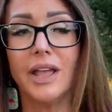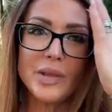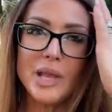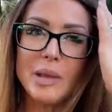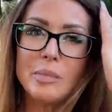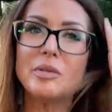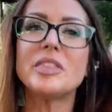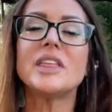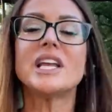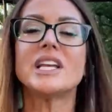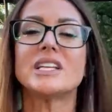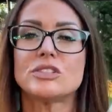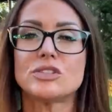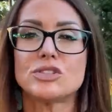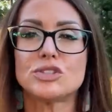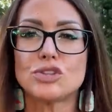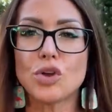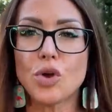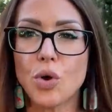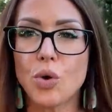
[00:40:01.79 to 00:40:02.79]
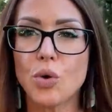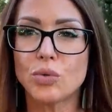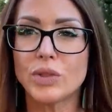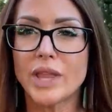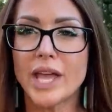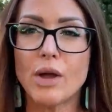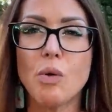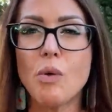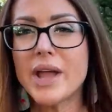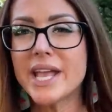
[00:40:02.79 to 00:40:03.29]
People think it's so
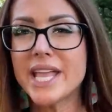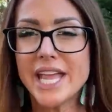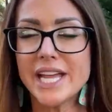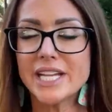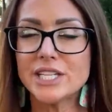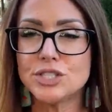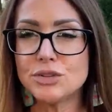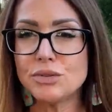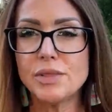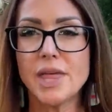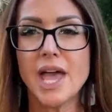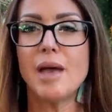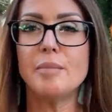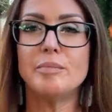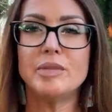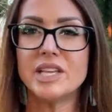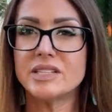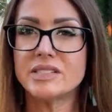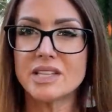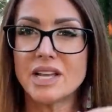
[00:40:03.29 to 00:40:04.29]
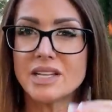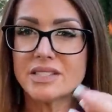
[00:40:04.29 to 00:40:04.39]
like, oh, I can't do that because